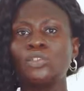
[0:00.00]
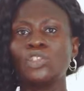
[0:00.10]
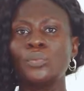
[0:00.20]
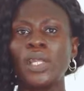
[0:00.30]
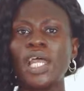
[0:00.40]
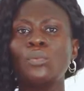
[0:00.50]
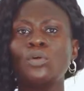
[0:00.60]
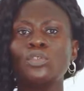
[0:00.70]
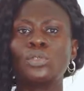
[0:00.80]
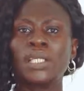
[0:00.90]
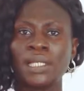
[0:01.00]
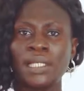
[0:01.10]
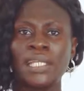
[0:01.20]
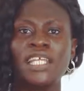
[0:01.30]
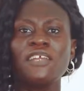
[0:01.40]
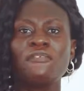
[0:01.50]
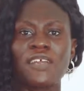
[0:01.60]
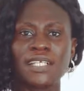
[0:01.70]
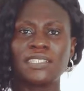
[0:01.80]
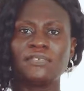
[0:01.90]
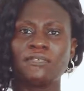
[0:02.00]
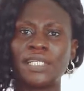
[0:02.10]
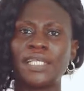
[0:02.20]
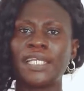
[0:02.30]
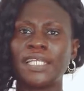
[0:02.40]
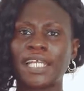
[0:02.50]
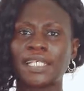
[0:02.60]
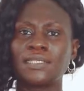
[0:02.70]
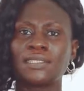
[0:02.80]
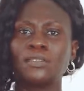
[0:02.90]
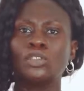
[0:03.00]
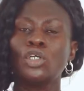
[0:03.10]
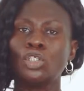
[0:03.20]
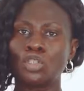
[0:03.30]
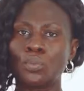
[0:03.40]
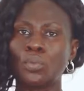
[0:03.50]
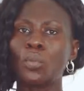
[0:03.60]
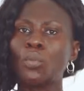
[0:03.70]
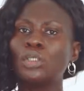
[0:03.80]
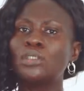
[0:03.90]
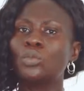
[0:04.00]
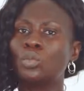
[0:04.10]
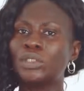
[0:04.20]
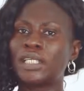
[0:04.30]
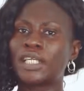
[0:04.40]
to be able to clean effectively in the kitchen to promote good